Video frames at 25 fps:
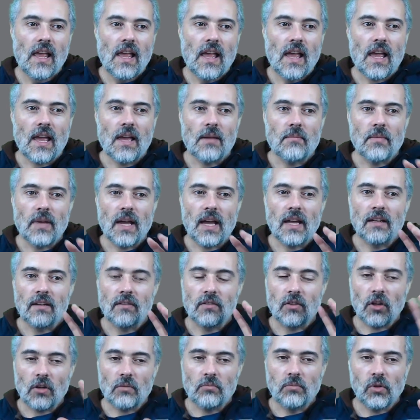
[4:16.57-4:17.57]
Um, and
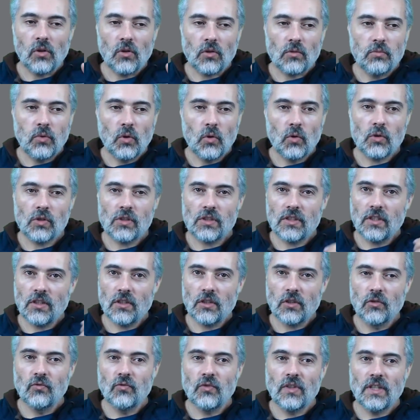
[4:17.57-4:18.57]
I've got a blog post that you
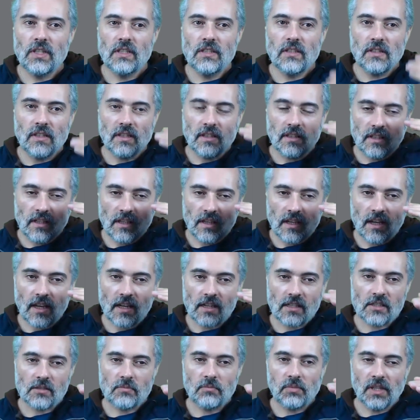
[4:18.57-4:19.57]
can read that
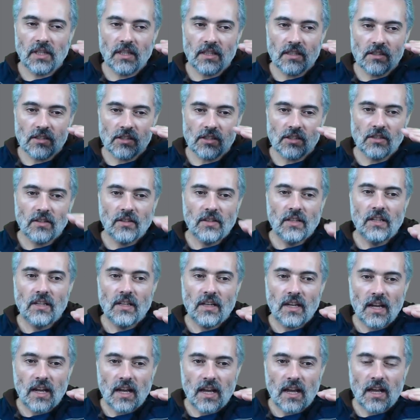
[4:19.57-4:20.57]
explains
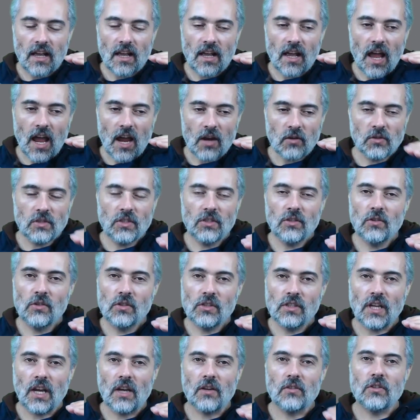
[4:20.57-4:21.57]
how to use
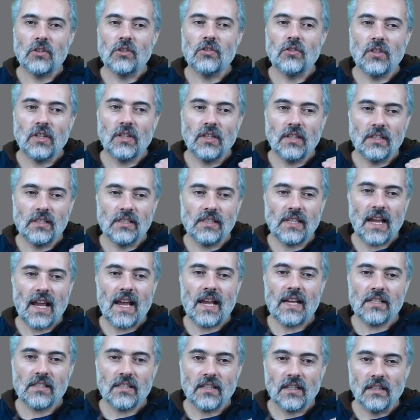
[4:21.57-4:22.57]
counterstrings
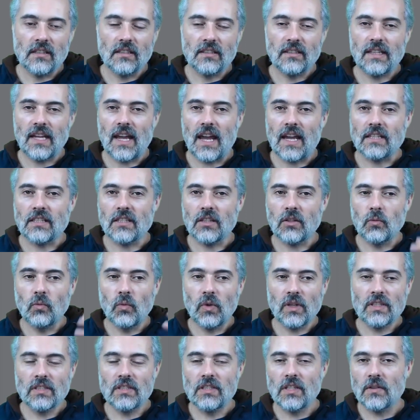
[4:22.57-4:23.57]
as a kata
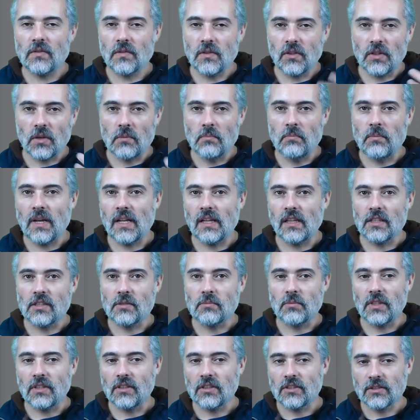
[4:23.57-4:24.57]
with different
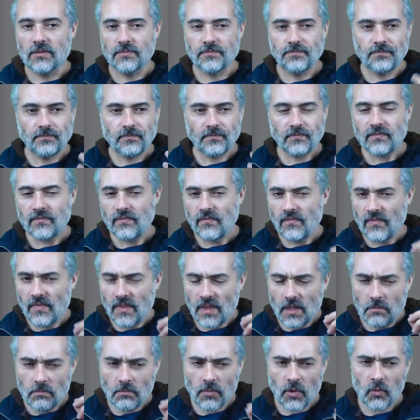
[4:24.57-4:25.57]
embellishments.
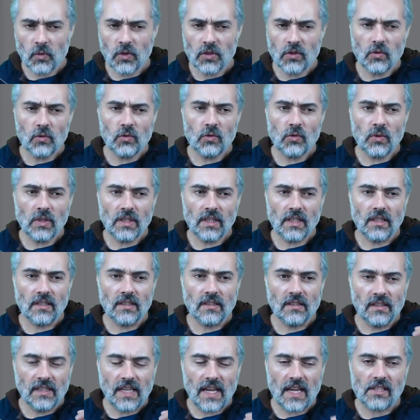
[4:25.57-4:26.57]
But were you doing it
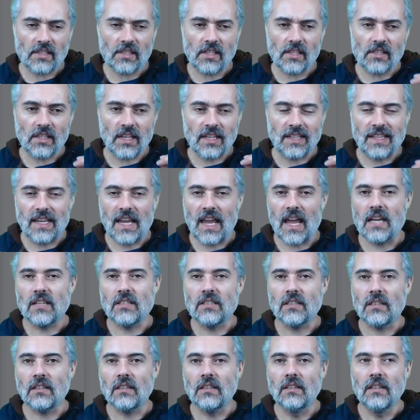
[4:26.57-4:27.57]
less as a
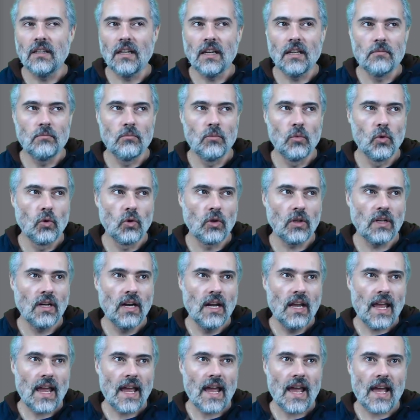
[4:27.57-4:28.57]
kata and more
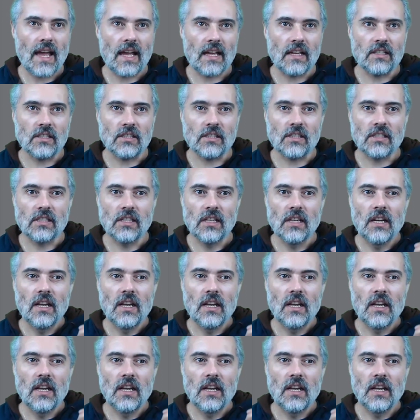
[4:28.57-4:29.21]
as